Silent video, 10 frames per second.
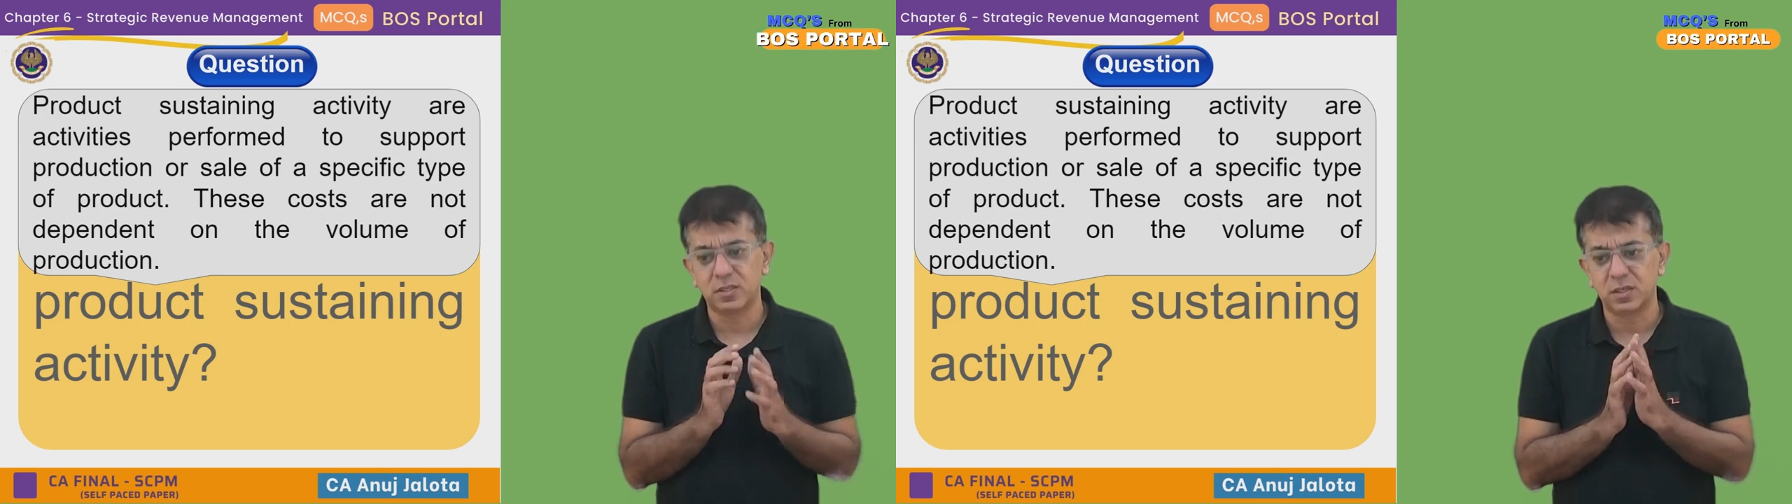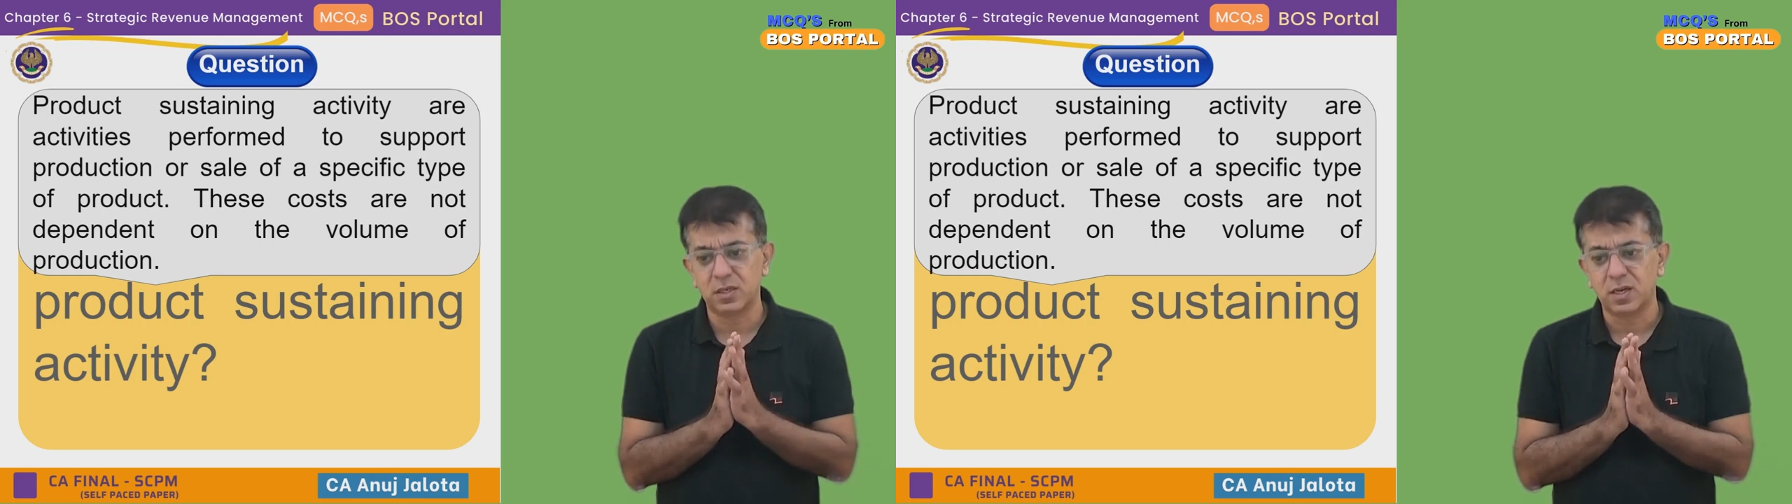
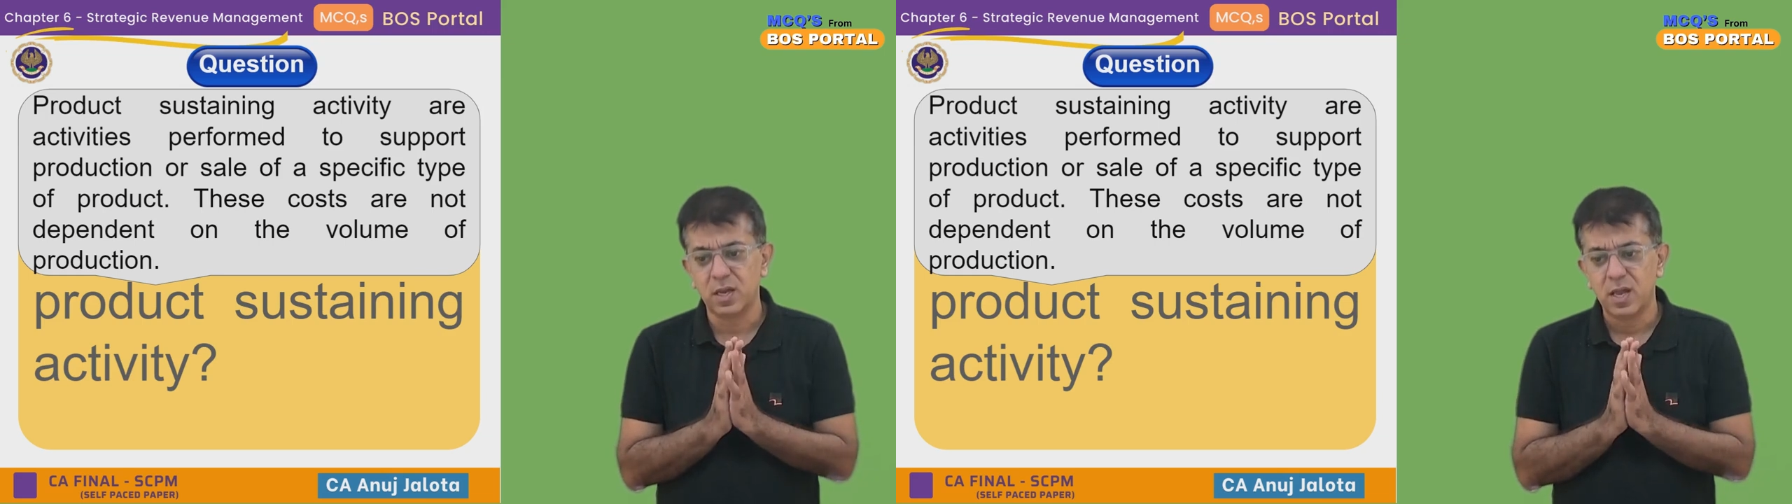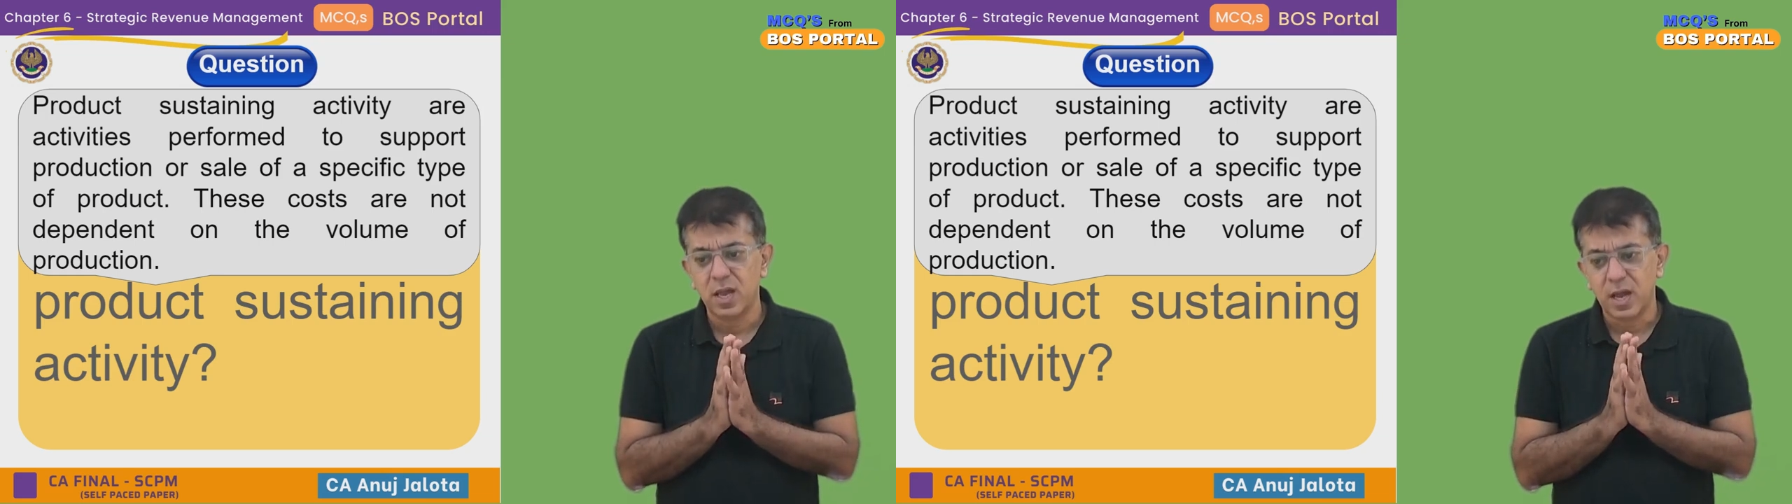Sir,
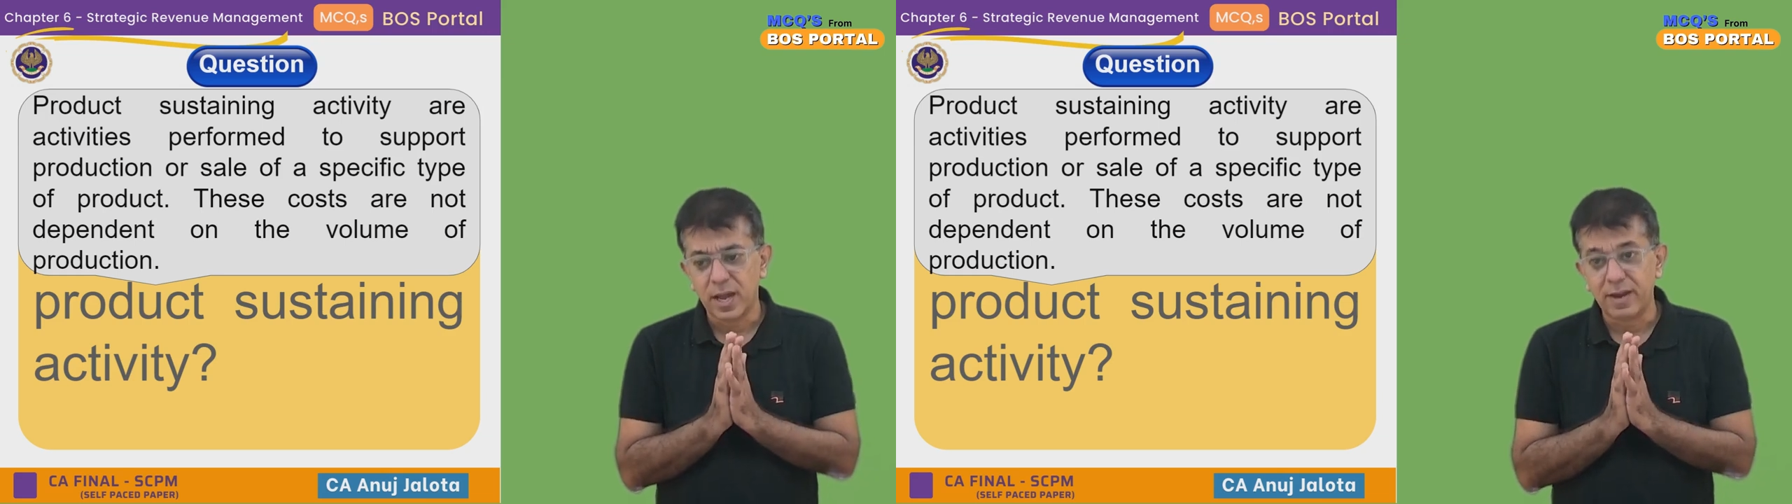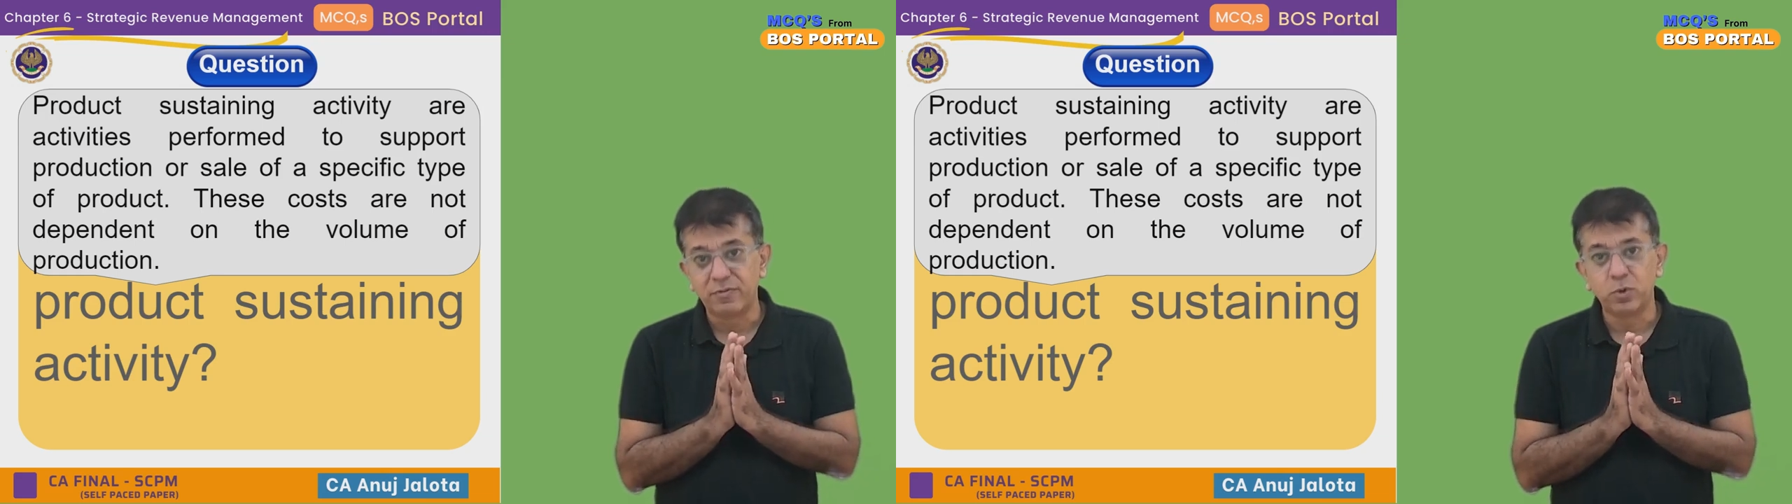
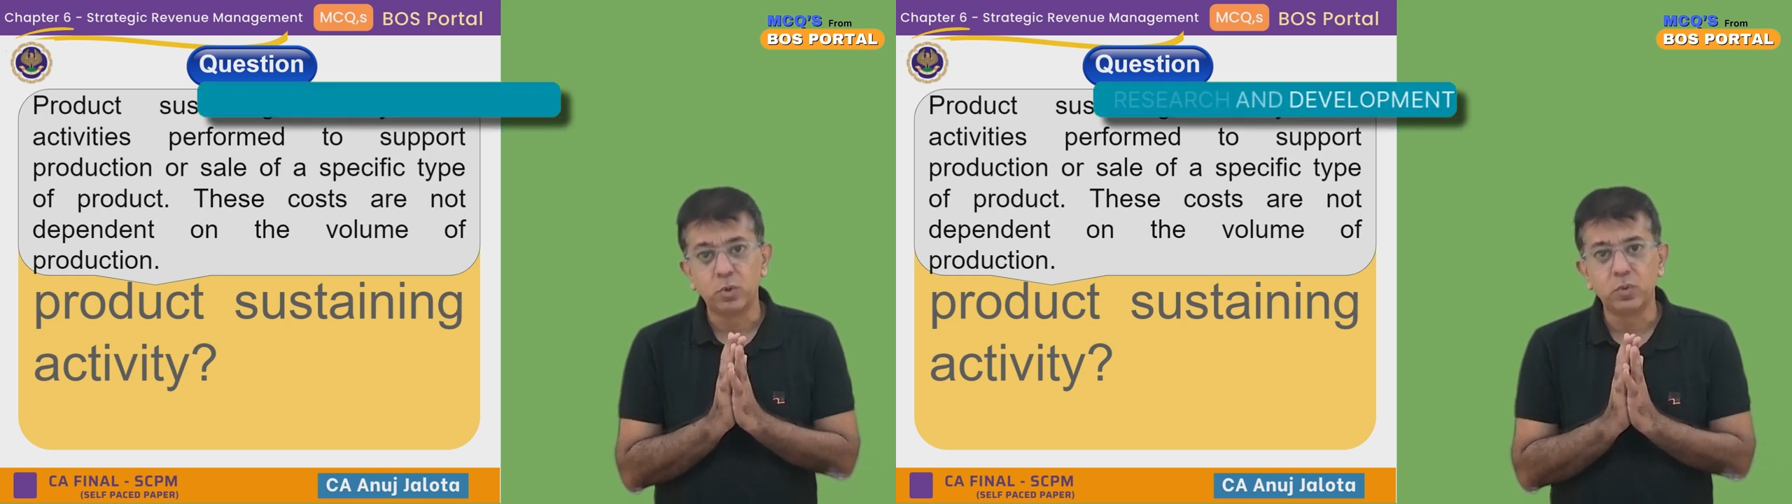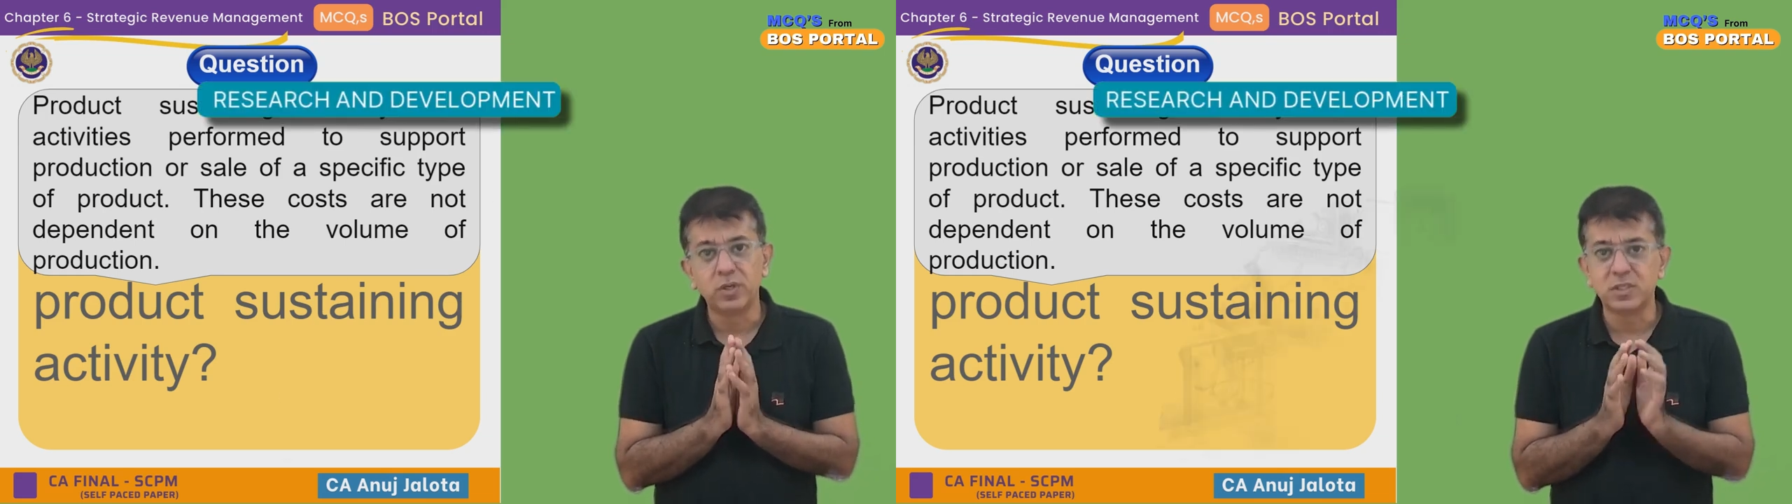I have to
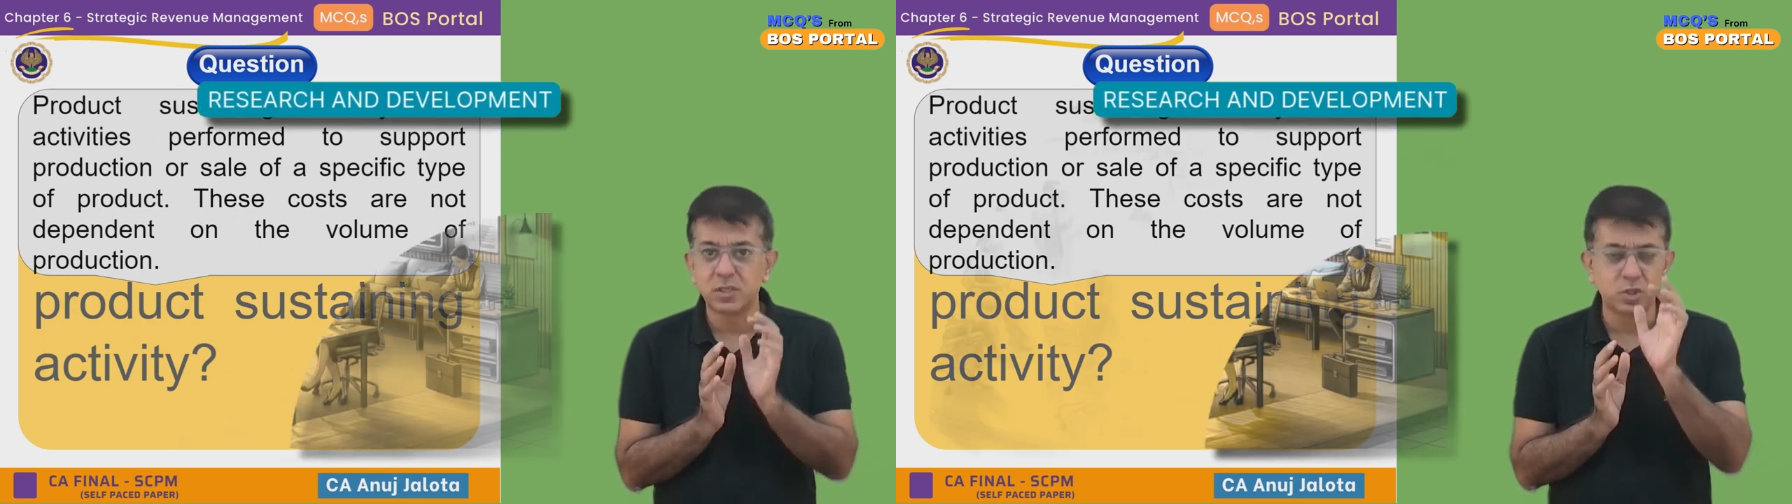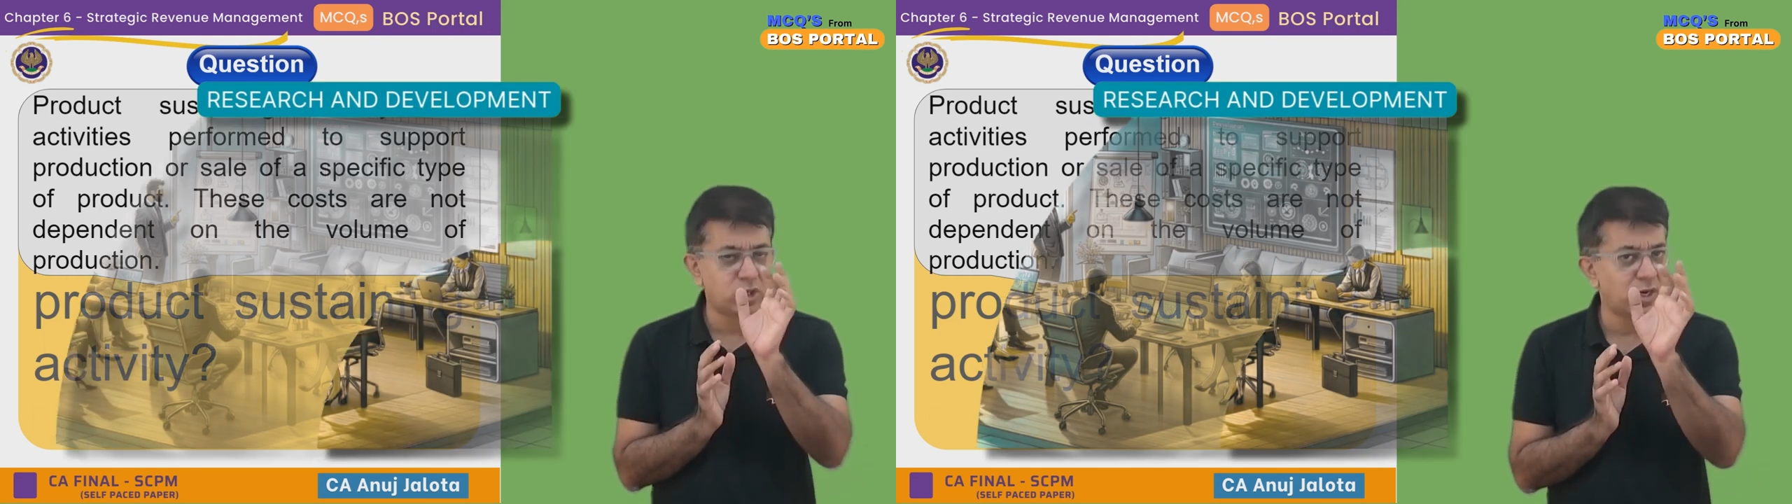do research